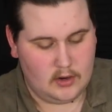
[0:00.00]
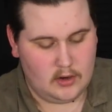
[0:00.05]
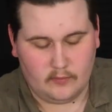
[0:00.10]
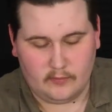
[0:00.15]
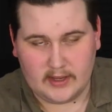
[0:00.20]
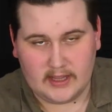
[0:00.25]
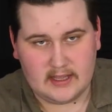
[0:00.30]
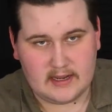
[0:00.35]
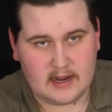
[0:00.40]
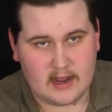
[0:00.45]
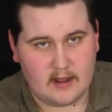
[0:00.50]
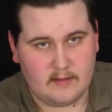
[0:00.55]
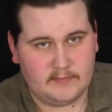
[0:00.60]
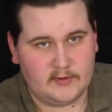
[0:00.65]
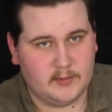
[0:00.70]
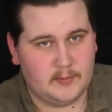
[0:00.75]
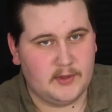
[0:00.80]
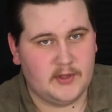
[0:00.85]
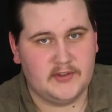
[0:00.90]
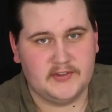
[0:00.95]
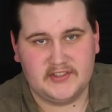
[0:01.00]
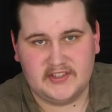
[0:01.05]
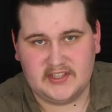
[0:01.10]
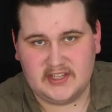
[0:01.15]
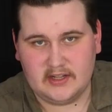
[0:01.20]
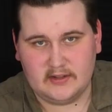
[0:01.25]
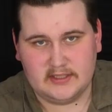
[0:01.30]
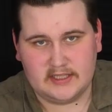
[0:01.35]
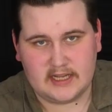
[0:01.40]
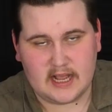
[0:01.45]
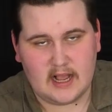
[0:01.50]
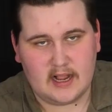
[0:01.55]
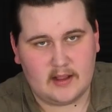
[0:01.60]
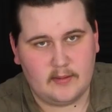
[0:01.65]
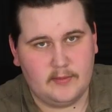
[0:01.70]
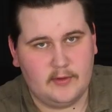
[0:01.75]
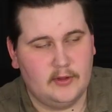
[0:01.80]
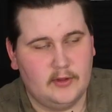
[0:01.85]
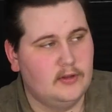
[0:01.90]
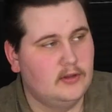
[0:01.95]
Really comfortable, still
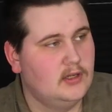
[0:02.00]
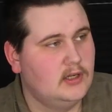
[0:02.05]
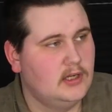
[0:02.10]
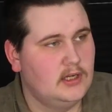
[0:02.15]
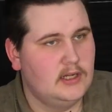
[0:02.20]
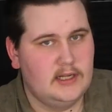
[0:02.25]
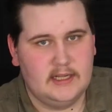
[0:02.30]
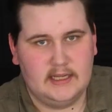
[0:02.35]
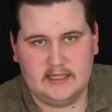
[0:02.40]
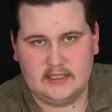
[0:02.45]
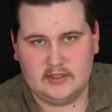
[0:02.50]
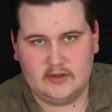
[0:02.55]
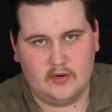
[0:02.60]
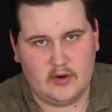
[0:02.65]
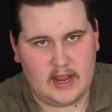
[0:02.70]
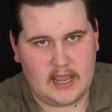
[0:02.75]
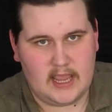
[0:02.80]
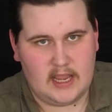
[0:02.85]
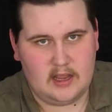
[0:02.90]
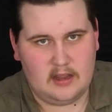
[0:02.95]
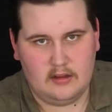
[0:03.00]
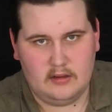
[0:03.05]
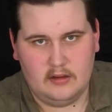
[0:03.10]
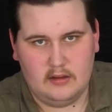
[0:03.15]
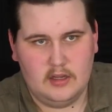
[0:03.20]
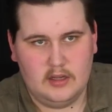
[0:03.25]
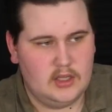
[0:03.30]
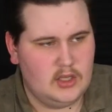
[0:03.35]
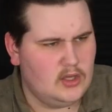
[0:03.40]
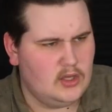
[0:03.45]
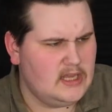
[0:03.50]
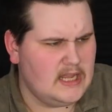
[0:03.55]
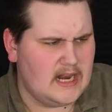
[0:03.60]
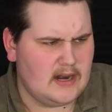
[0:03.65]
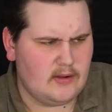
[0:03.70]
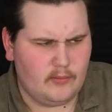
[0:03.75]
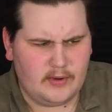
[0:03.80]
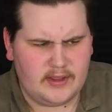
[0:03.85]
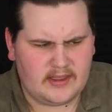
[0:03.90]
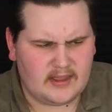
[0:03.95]
dockable. It's great. You can get
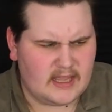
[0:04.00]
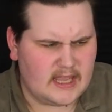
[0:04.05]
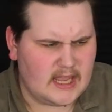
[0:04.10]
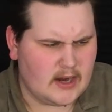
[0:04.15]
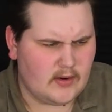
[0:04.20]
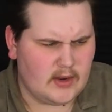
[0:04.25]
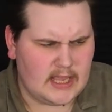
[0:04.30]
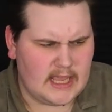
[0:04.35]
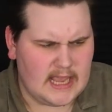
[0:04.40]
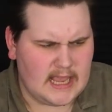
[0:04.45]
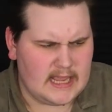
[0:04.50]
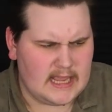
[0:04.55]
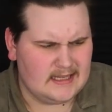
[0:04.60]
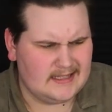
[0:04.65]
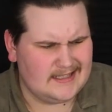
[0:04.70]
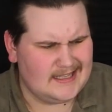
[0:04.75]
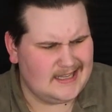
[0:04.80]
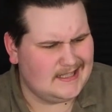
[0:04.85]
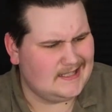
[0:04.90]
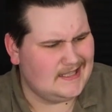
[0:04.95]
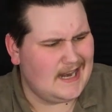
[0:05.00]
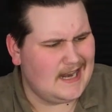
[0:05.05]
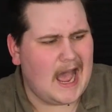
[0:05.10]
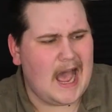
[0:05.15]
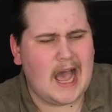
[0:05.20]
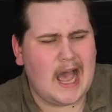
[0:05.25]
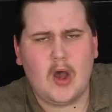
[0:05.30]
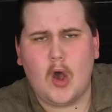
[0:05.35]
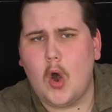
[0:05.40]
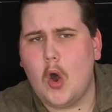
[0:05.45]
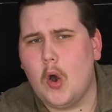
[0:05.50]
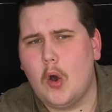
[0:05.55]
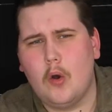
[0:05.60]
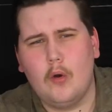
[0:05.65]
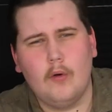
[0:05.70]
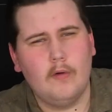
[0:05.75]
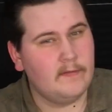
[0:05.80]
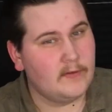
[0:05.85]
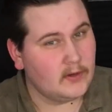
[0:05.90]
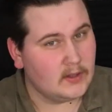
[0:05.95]
it with a carry case. It's not
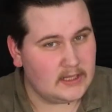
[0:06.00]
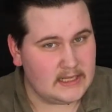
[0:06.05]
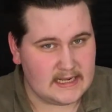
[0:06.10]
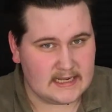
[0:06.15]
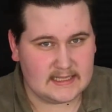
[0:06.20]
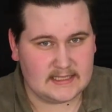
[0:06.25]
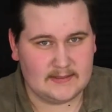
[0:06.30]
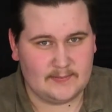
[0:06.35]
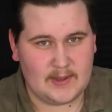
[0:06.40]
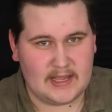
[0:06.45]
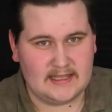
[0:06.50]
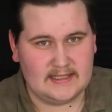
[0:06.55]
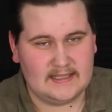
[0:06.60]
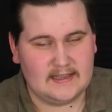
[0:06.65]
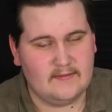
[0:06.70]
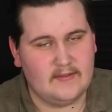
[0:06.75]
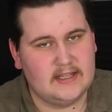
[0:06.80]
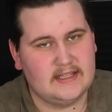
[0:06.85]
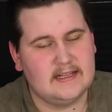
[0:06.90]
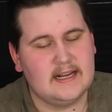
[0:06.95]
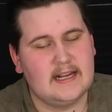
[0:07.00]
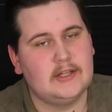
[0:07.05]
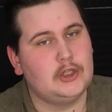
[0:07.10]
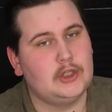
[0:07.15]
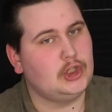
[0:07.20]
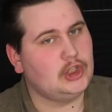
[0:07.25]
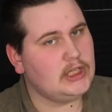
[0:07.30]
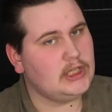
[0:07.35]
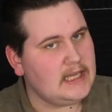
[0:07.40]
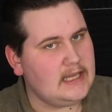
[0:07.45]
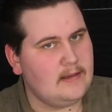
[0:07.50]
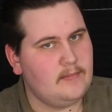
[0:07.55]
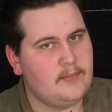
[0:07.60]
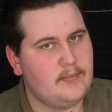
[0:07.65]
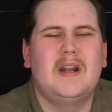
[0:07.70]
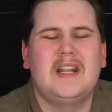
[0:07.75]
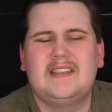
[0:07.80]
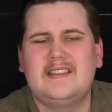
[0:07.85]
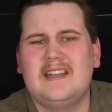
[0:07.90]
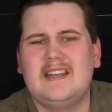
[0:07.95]
overly expensive. It's not cheap,
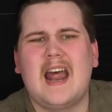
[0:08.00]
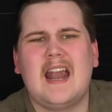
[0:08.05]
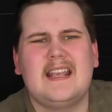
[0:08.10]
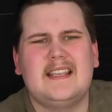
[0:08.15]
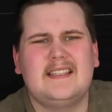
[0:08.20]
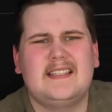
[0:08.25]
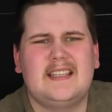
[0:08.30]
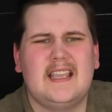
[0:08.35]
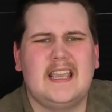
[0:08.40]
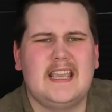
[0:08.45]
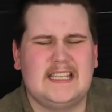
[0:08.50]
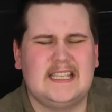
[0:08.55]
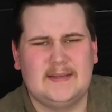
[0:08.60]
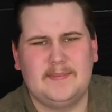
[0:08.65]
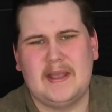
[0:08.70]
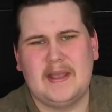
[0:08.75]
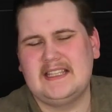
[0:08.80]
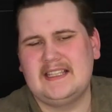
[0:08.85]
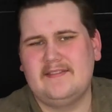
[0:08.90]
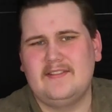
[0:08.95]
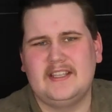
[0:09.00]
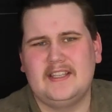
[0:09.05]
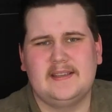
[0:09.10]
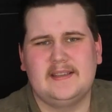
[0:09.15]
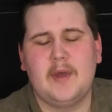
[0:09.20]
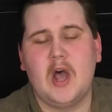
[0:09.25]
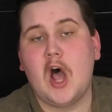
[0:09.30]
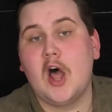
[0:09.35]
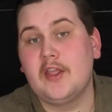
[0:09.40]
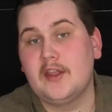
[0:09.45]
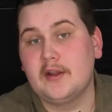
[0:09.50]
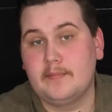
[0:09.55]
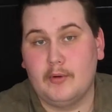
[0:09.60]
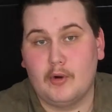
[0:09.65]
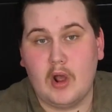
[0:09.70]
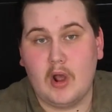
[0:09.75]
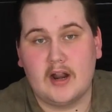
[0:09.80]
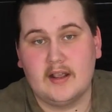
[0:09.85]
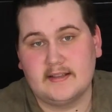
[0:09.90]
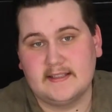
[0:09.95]
but it's not as expensive as some other
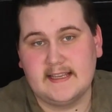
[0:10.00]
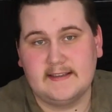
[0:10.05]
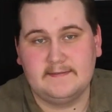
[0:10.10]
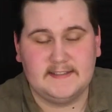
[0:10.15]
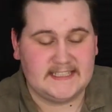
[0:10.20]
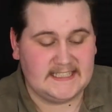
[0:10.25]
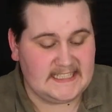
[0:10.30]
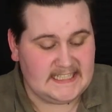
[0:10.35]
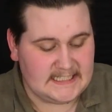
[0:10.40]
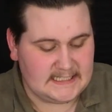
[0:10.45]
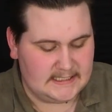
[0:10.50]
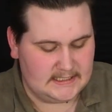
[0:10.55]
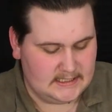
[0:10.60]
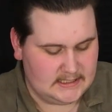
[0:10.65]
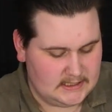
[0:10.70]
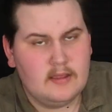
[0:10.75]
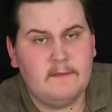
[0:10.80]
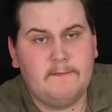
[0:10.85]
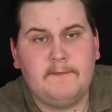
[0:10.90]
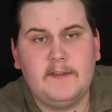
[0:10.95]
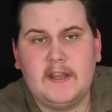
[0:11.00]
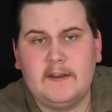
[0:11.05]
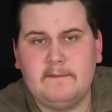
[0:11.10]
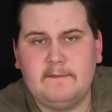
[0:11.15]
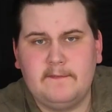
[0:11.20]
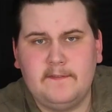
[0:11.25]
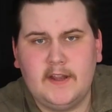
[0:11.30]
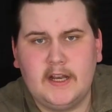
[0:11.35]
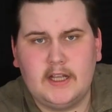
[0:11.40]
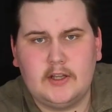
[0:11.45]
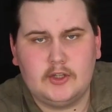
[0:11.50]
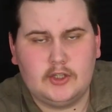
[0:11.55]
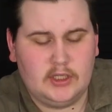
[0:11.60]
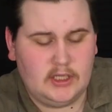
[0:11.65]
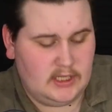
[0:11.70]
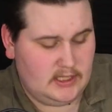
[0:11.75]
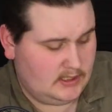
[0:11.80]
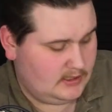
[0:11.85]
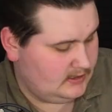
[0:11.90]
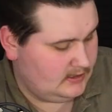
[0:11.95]
products I've seen. The fit and finish
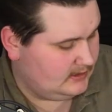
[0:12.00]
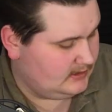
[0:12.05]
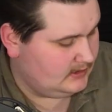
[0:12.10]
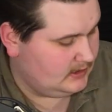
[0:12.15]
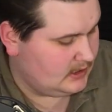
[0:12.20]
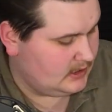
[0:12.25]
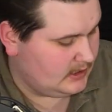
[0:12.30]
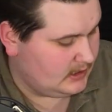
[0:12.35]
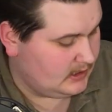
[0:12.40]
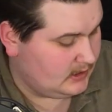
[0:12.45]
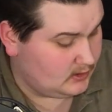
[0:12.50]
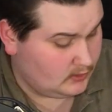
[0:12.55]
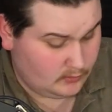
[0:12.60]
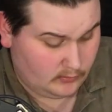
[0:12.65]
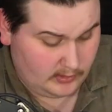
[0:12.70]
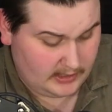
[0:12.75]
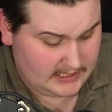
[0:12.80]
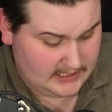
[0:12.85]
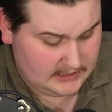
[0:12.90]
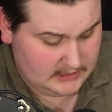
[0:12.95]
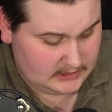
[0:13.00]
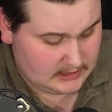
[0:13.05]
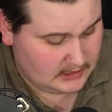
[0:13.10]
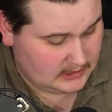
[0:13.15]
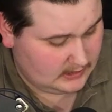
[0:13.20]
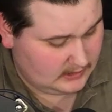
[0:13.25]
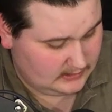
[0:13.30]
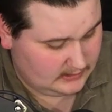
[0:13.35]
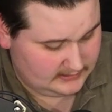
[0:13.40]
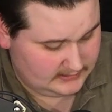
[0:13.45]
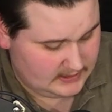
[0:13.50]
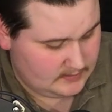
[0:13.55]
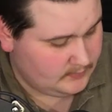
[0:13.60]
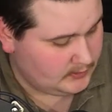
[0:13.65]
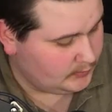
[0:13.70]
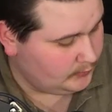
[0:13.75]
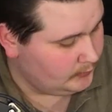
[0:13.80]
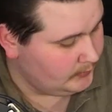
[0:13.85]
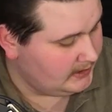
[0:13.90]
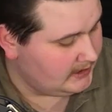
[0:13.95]
is great. It
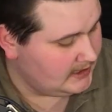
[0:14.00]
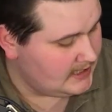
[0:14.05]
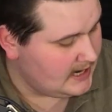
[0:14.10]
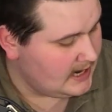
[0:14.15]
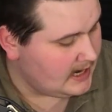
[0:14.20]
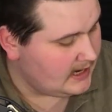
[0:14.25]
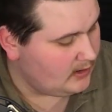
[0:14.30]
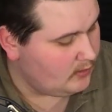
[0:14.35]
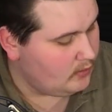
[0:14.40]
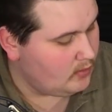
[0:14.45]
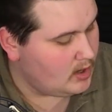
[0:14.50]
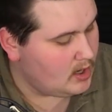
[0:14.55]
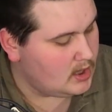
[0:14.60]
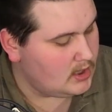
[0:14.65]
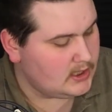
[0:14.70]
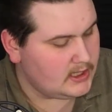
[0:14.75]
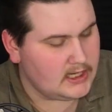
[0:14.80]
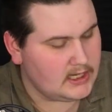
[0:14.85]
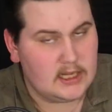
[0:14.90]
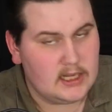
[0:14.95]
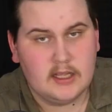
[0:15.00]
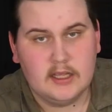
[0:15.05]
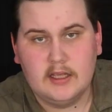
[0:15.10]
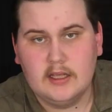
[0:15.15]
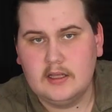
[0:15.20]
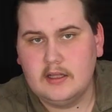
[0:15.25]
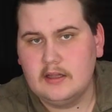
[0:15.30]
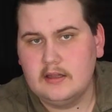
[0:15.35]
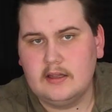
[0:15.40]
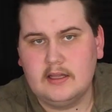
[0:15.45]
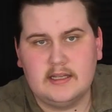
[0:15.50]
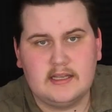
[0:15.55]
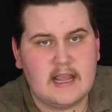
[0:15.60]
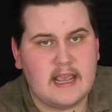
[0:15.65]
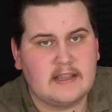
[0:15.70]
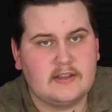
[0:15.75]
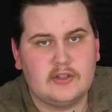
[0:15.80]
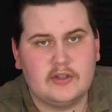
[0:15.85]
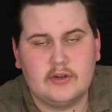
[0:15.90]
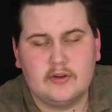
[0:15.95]
seems really high quality. The
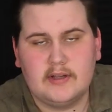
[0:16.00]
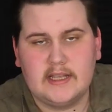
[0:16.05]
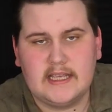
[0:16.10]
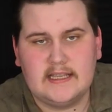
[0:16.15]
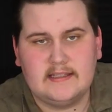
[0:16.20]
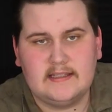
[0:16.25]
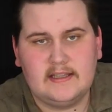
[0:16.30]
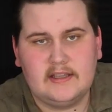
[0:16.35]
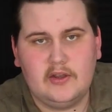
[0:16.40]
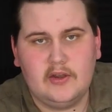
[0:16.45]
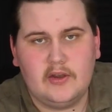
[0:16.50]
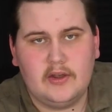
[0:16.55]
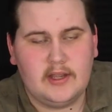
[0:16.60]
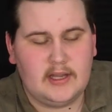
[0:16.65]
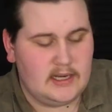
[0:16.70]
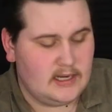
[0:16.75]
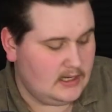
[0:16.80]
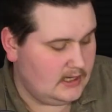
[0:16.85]
texture is good.